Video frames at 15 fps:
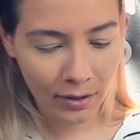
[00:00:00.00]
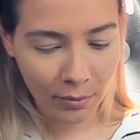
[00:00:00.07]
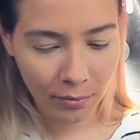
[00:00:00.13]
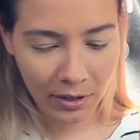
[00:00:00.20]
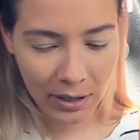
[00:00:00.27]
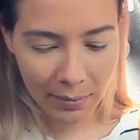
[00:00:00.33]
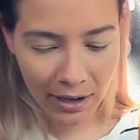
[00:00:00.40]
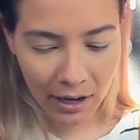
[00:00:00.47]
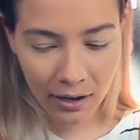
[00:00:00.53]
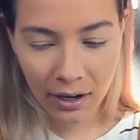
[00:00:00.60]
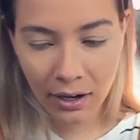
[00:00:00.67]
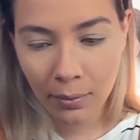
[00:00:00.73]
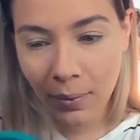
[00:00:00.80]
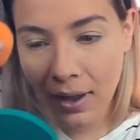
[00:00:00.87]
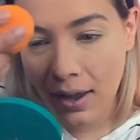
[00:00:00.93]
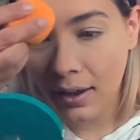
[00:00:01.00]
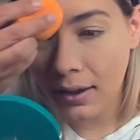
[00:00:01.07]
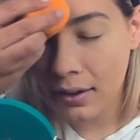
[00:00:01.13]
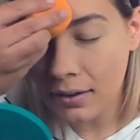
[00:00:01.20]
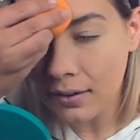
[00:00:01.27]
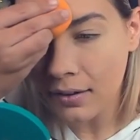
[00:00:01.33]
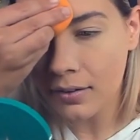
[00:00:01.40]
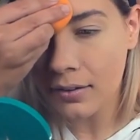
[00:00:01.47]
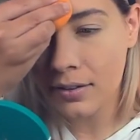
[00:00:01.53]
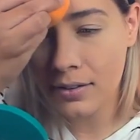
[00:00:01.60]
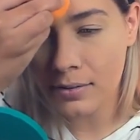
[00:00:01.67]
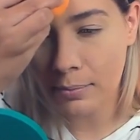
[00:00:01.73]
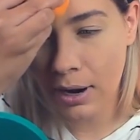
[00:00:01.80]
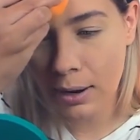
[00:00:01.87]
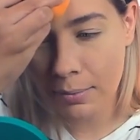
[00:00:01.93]
Blame Eric, why? This is
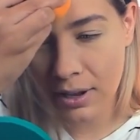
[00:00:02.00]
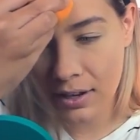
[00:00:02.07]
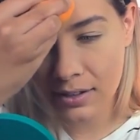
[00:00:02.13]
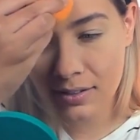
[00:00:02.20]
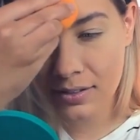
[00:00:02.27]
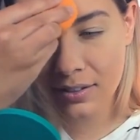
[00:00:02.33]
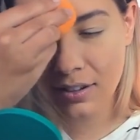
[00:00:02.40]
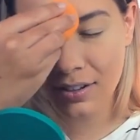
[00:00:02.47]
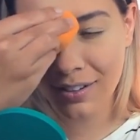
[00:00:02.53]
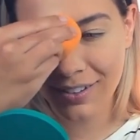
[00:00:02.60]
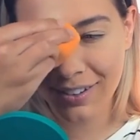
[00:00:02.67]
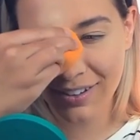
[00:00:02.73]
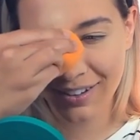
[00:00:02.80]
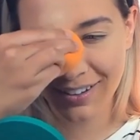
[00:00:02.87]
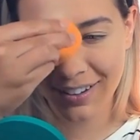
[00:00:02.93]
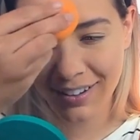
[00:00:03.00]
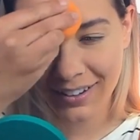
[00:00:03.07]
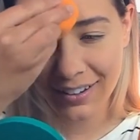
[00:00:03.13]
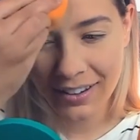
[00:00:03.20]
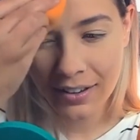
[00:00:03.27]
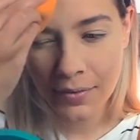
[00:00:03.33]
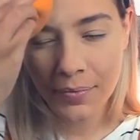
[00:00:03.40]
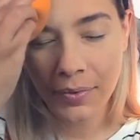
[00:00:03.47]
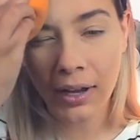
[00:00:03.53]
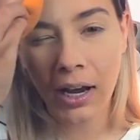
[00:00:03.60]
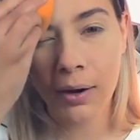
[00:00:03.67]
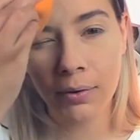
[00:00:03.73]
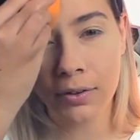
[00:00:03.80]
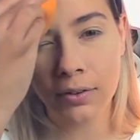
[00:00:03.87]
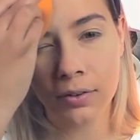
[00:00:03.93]
my mess. I
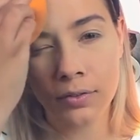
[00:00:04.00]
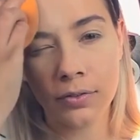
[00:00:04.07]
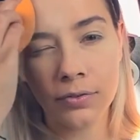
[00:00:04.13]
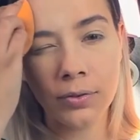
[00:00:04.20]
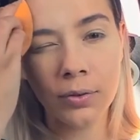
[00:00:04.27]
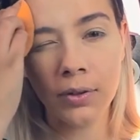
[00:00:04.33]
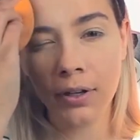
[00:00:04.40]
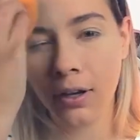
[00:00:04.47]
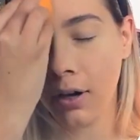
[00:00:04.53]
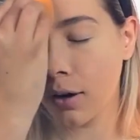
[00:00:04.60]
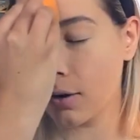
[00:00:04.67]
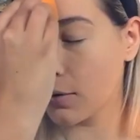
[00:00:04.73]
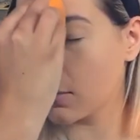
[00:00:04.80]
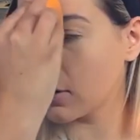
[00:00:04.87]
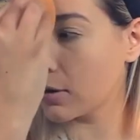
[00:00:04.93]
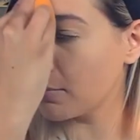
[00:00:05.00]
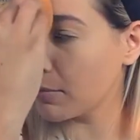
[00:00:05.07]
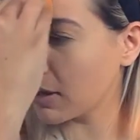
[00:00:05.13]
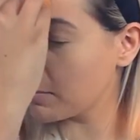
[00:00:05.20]
will fully own my